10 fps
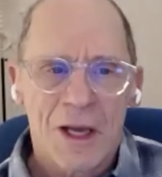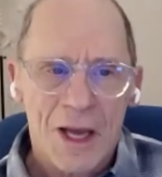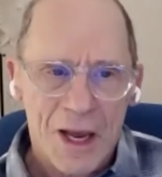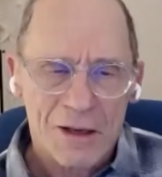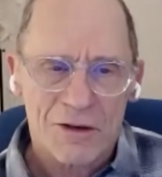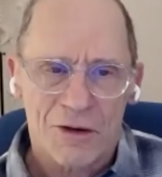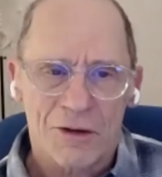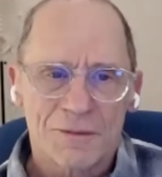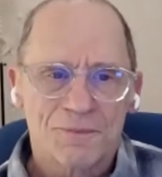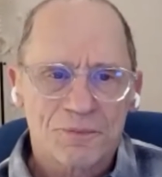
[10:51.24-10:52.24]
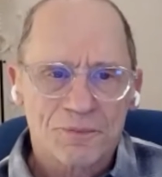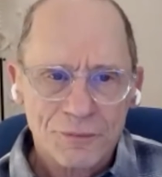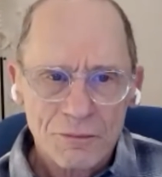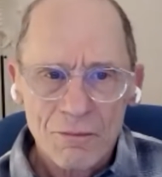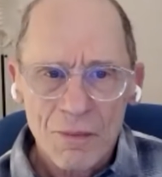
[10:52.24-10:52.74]
Hector.
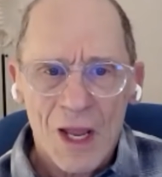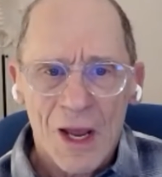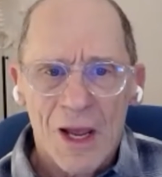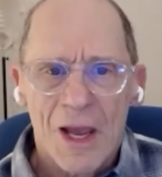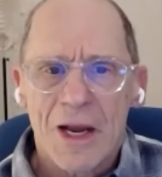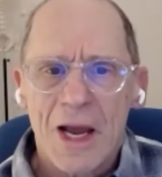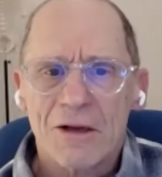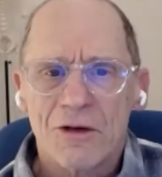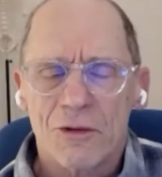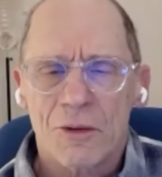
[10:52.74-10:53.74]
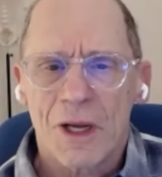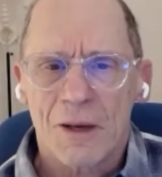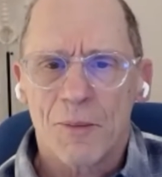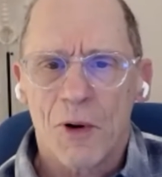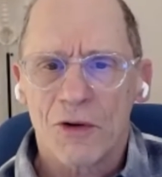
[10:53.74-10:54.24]
And Hector
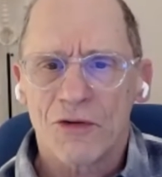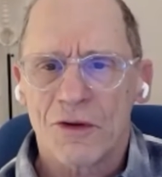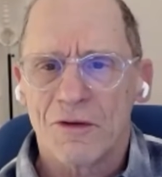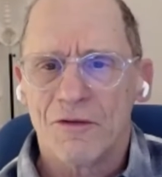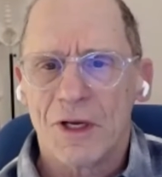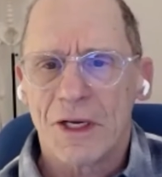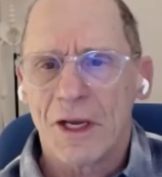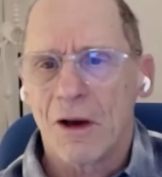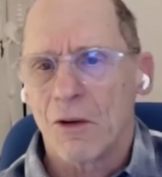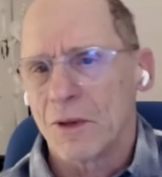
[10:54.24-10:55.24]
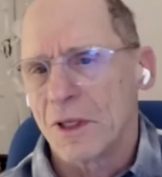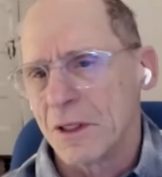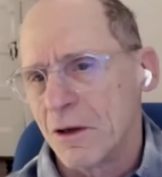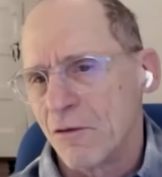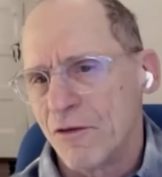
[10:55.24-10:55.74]
had posted a video in
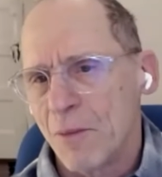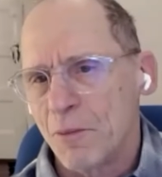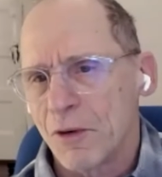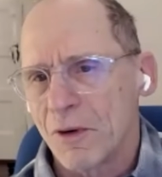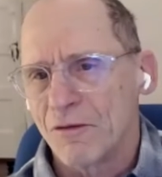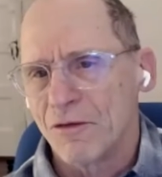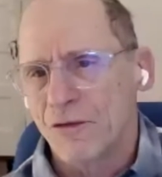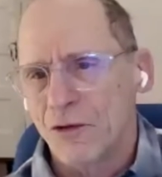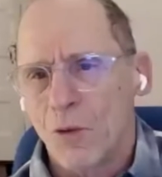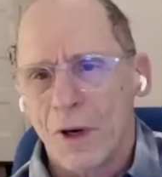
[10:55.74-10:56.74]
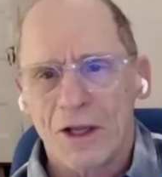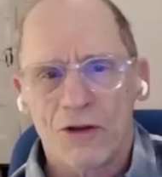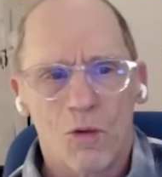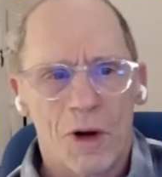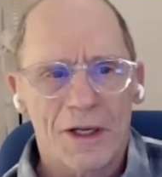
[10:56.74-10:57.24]
November of
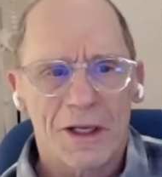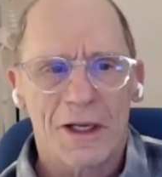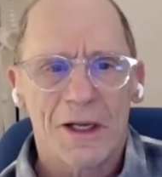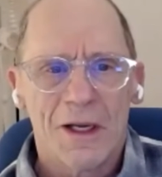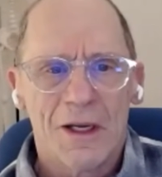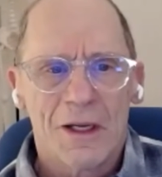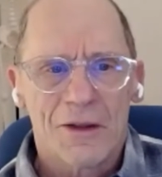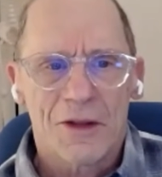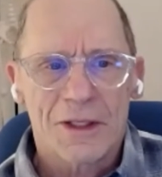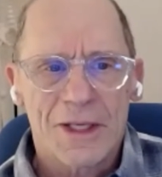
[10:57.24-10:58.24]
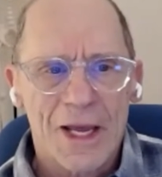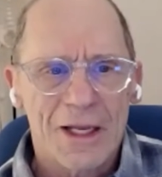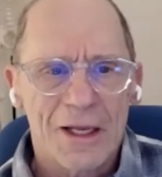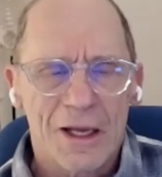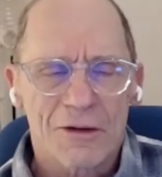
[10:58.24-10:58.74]
2020, the day
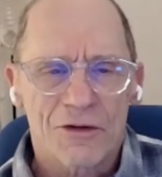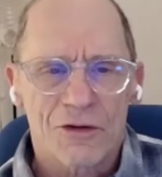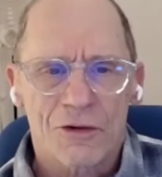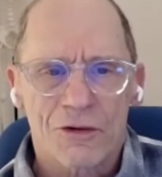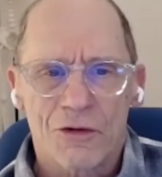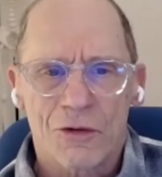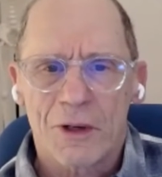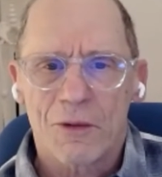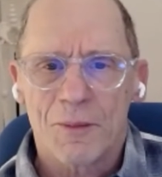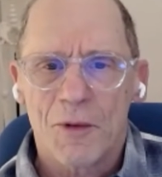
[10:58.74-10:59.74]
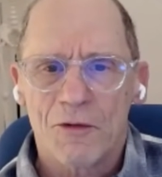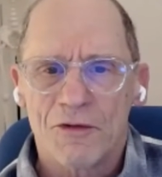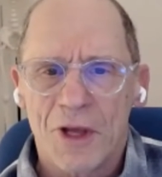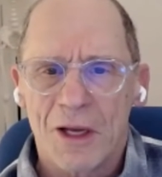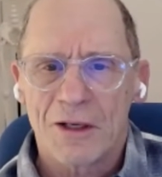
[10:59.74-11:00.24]
he had surgery to remove 10